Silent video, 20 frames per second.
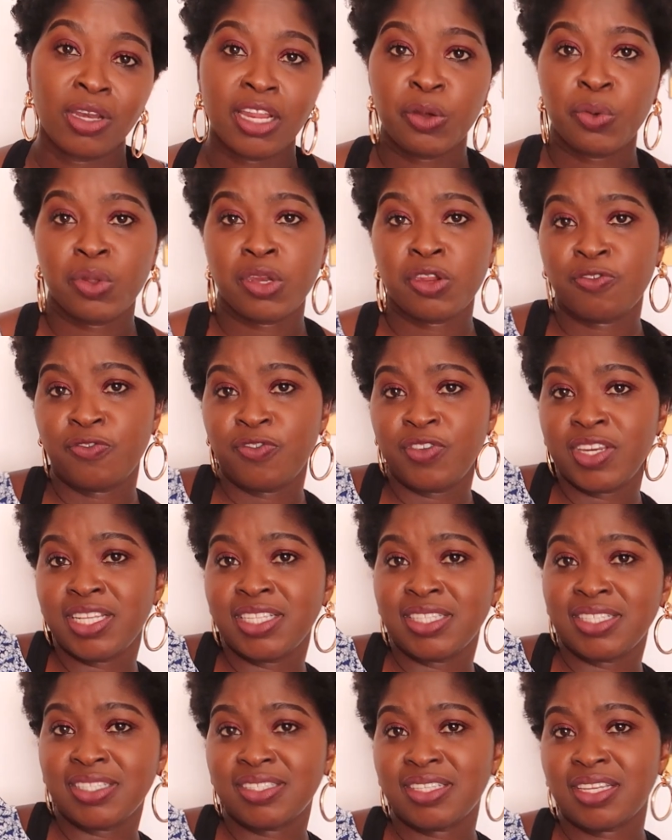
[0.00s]
Like when you're
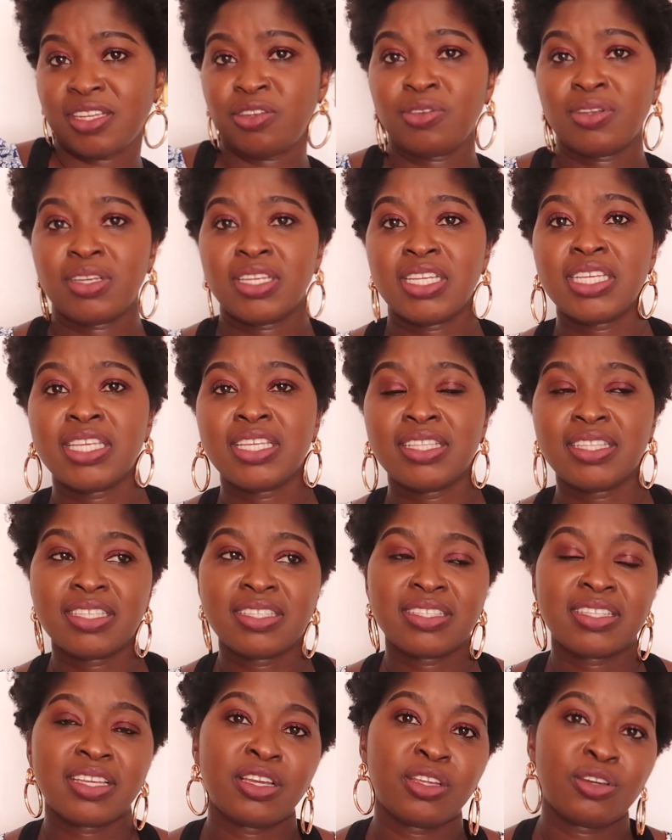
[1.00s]
feeding this side, you're leaking
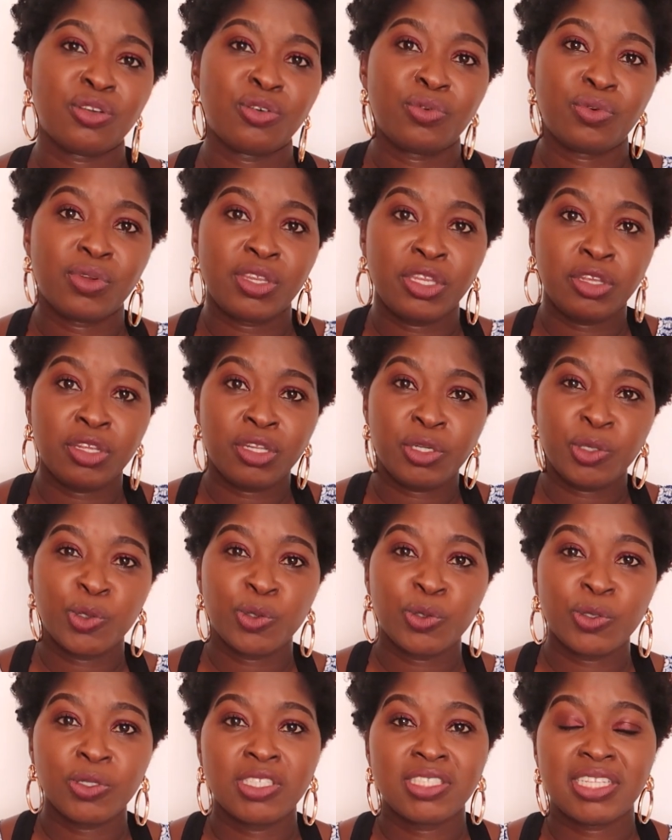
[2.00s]
this side, or when you're
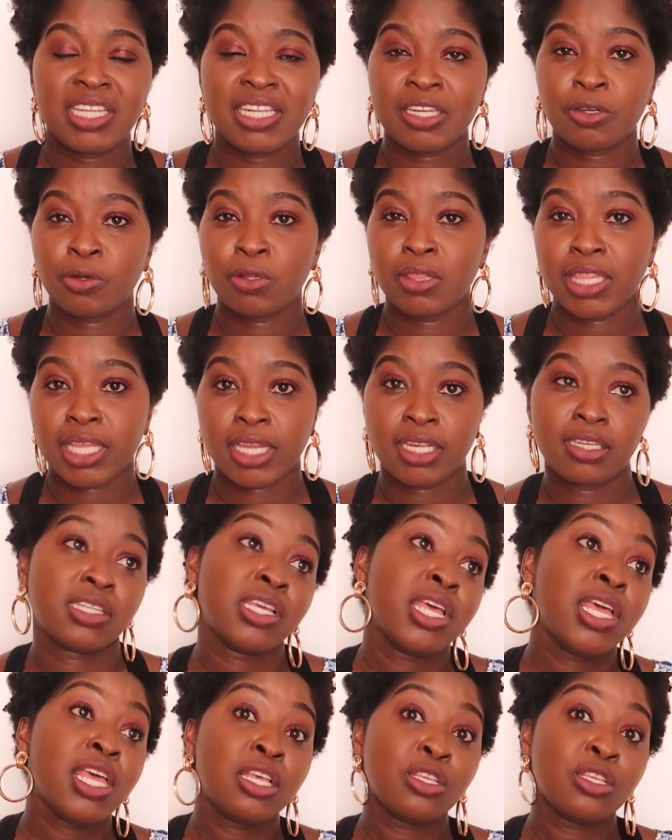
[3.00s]
engorged and all that.